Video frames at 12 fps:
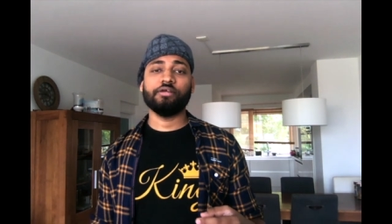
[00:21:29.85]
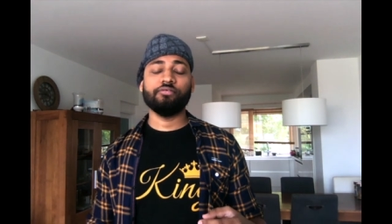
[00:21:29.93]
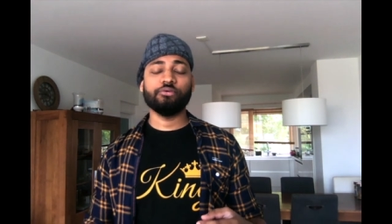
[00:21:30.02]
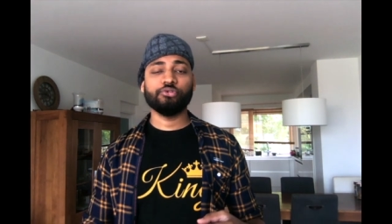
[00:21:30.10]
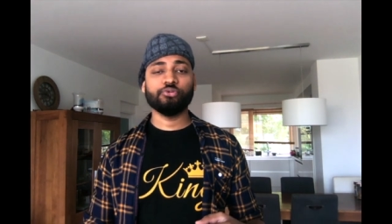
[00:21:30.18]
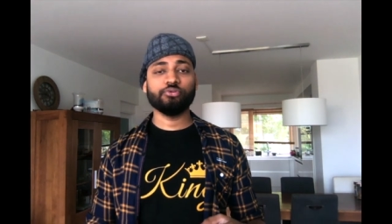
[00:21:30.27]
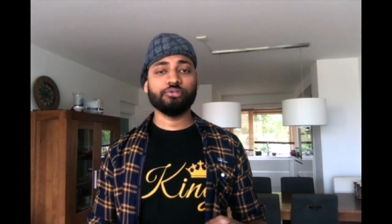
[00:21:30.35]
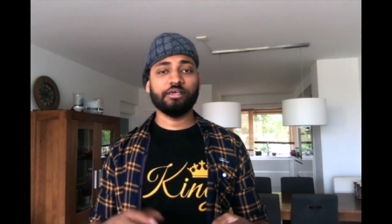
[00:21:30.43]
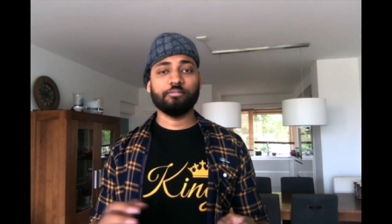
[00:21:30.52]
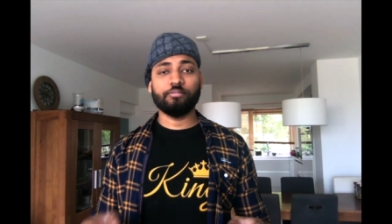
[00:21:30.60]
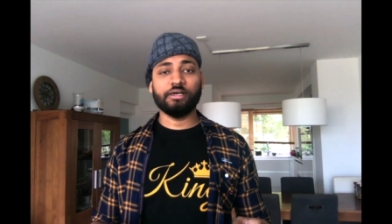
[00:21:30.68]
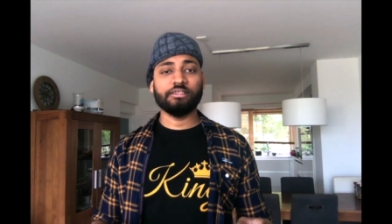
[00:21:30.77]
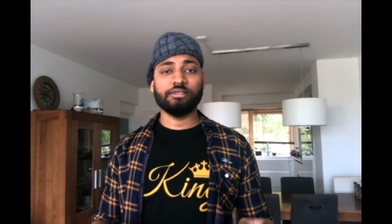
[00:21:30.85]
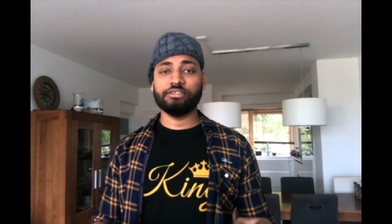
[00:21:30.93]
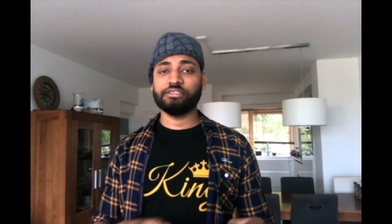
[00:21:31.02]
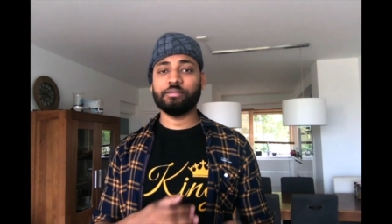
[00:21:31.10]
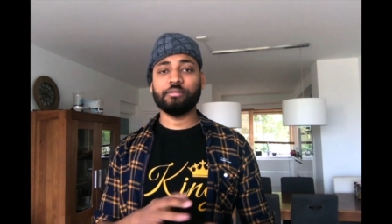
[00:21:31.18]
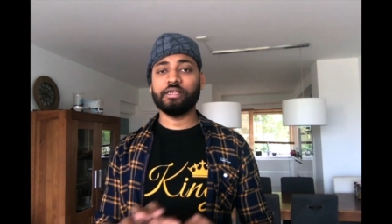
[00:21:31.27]
If you choose like Python
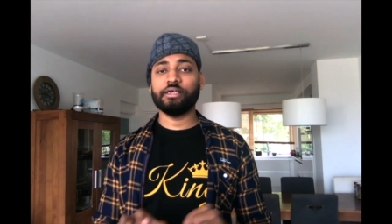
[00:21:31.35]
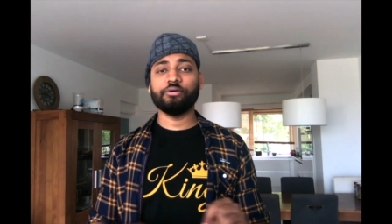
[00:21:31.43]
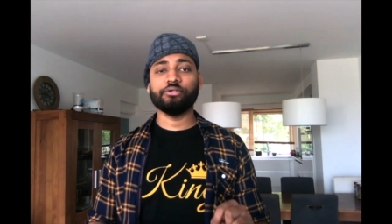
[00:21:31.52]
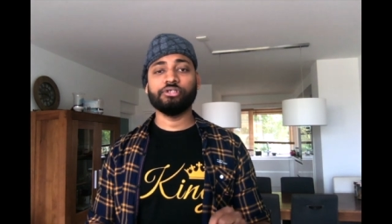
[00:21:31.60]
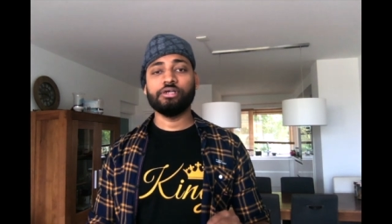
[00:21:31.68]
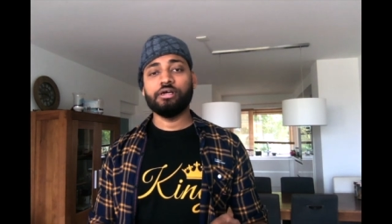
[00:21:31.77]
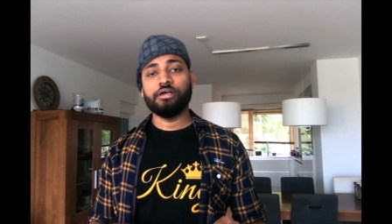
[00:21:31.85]
scripting language,